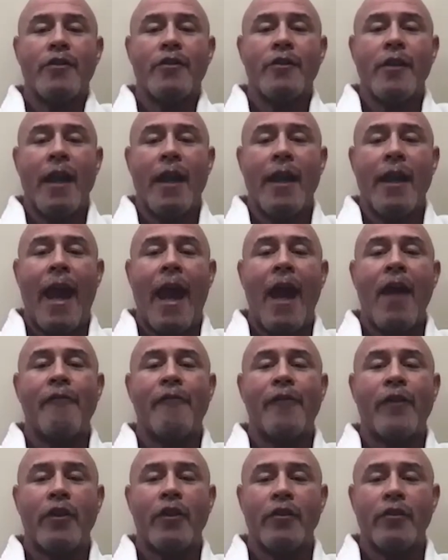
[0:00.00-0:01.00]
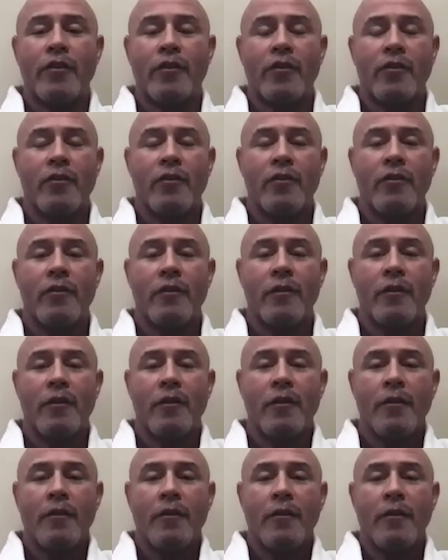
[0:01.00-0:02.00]
an effort
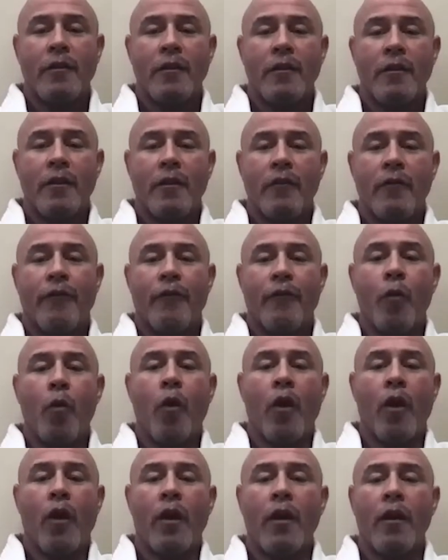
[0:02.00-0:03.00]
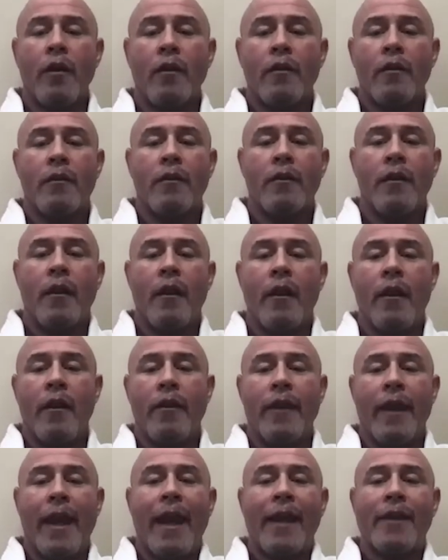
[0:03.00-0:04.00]
for
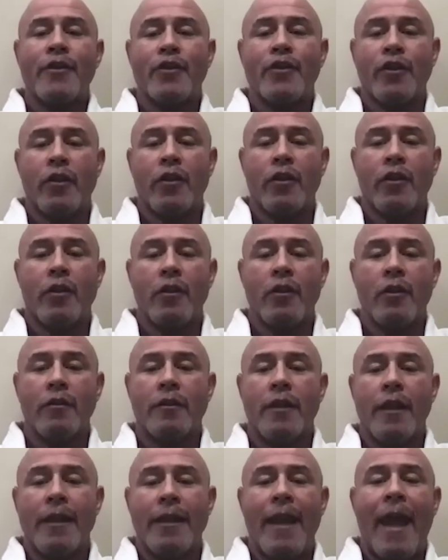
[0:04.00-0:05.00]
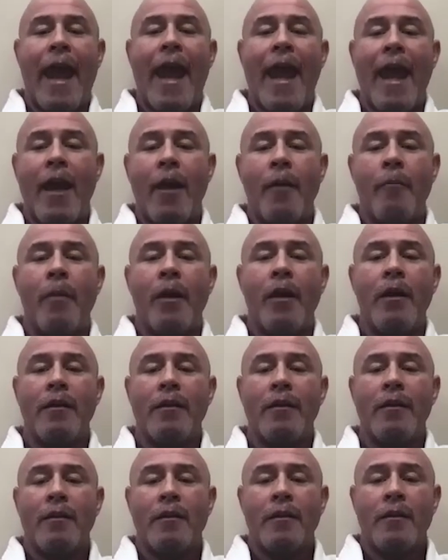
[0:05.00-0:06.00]
the external to nab
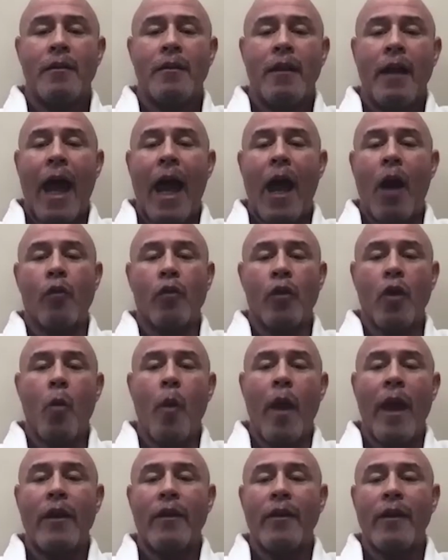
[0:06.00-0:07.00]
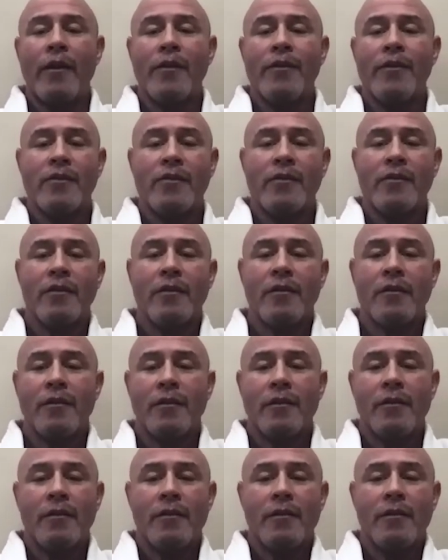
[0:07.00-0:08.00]
our awareness.
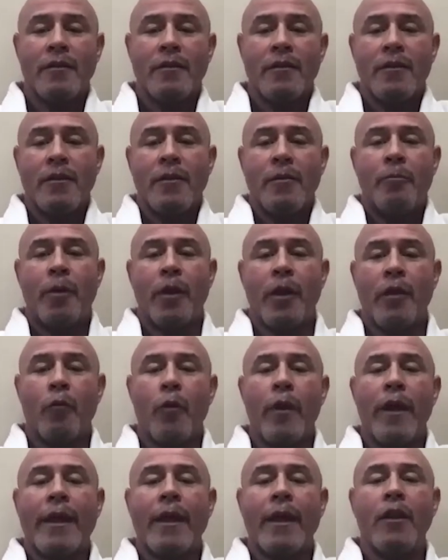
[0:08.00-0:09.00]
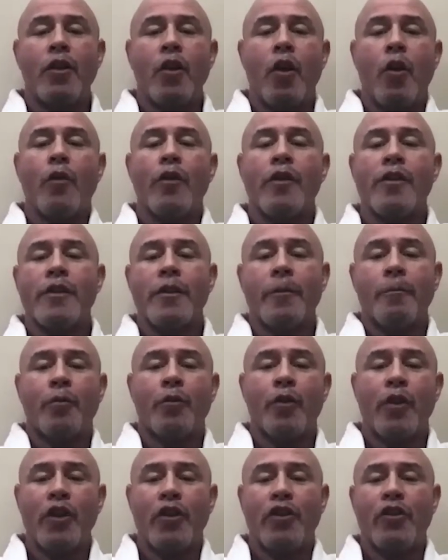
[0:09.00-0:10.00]
But if we can notice,
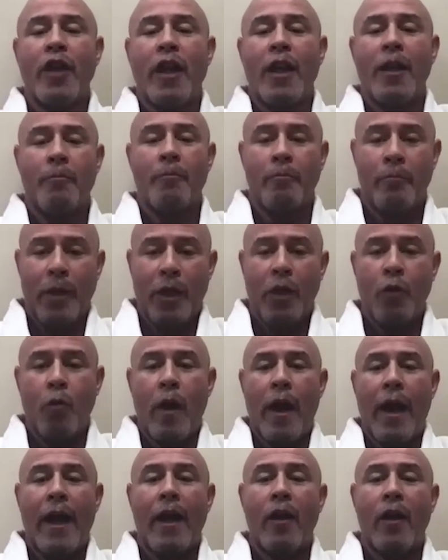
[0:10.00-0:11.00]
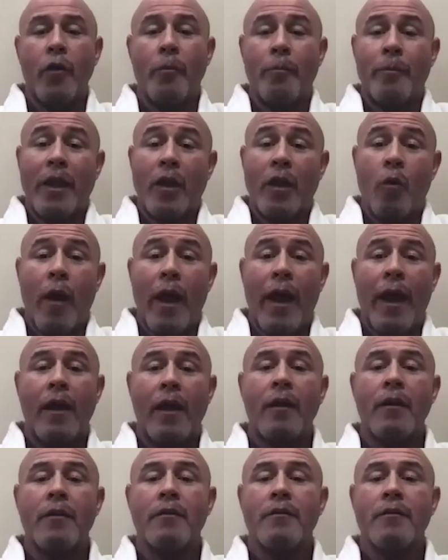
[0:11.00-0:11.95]
appreciate, and beware or be aware,